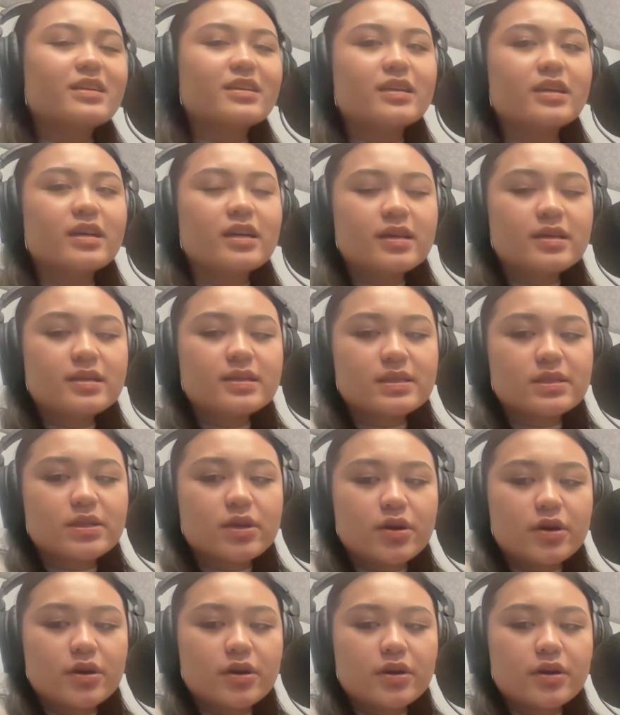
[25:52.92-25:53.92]
Yeah,
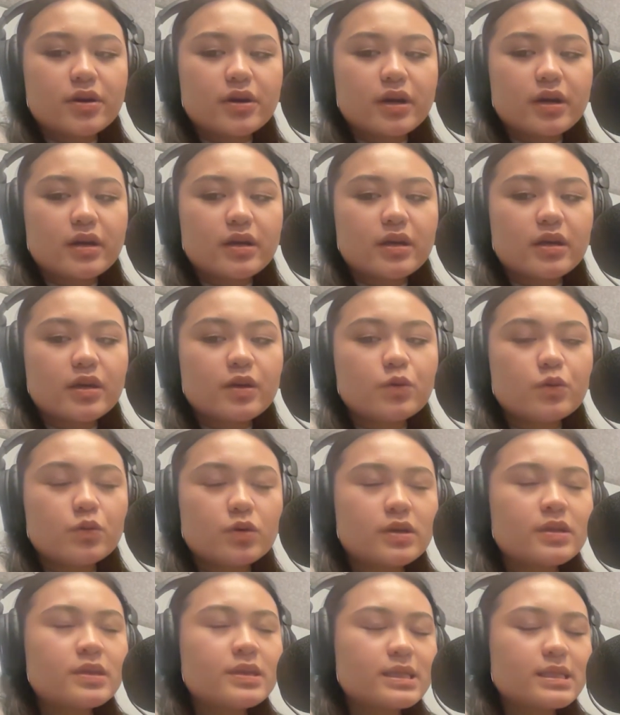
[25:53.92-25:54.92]
so it
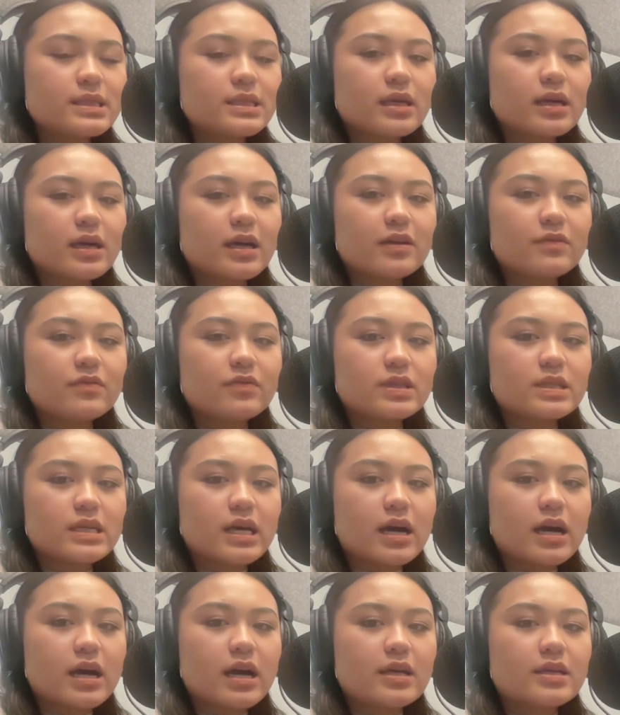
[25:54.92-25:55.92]
was
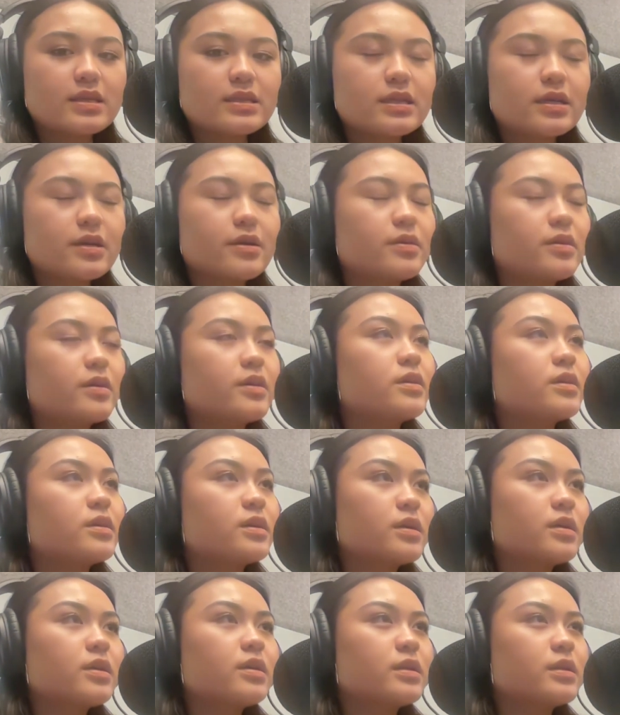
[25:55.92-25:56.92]
advertised, I think,
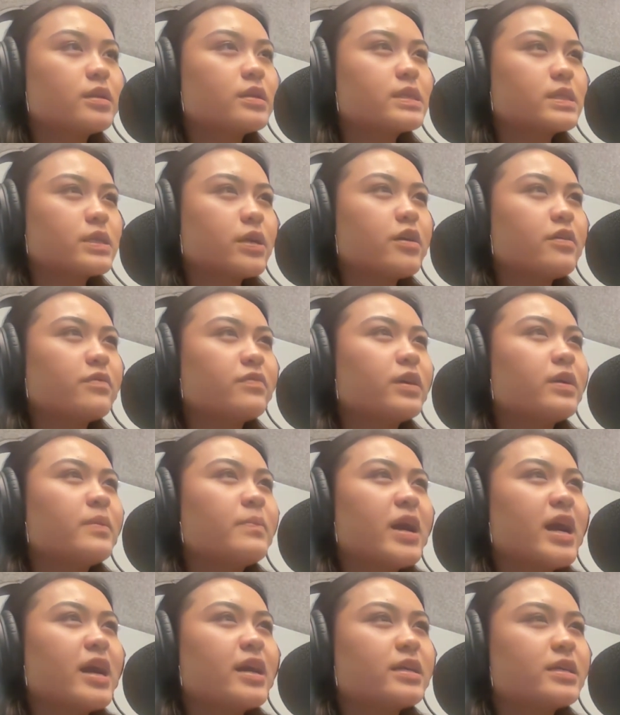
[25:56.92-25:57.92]
in the server
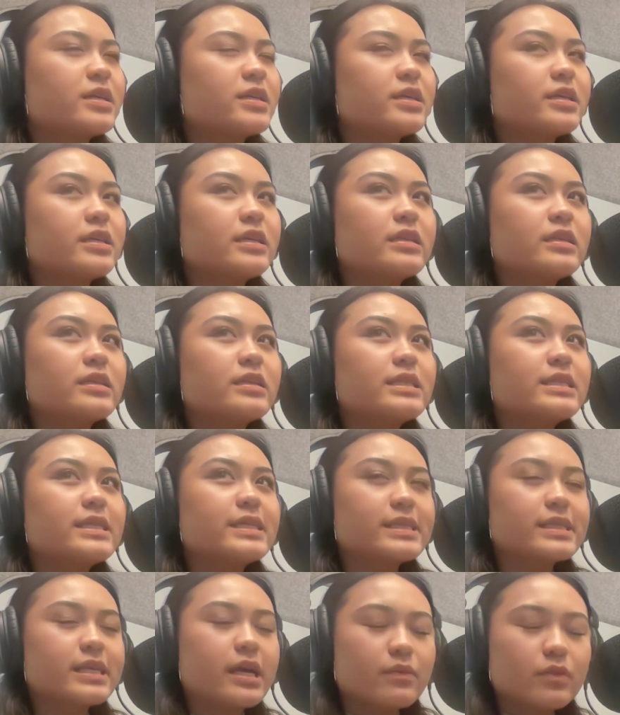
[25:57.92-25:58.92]
back in
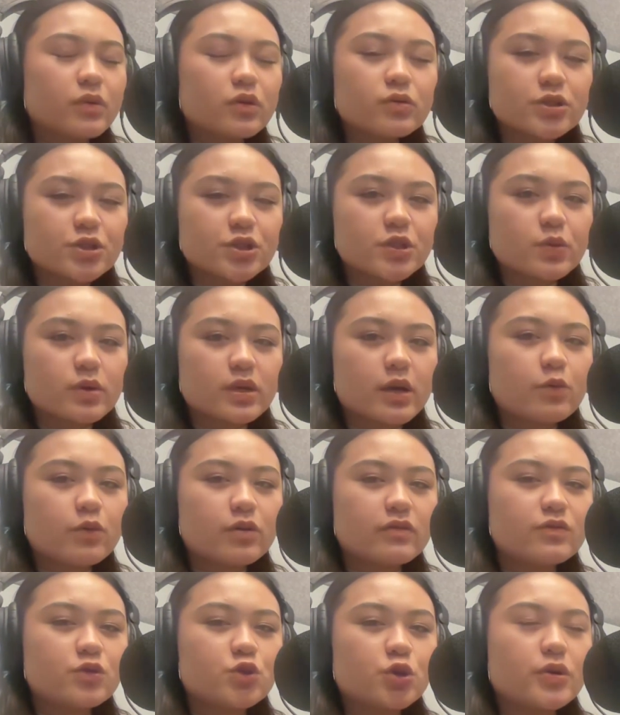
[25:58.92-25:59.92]
December, which is when I would
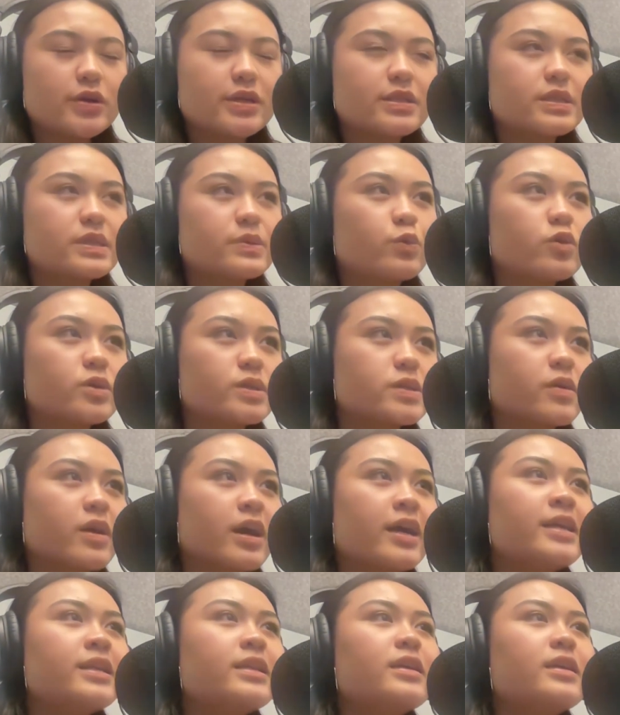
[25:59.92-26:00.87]
have joined SportsGrad.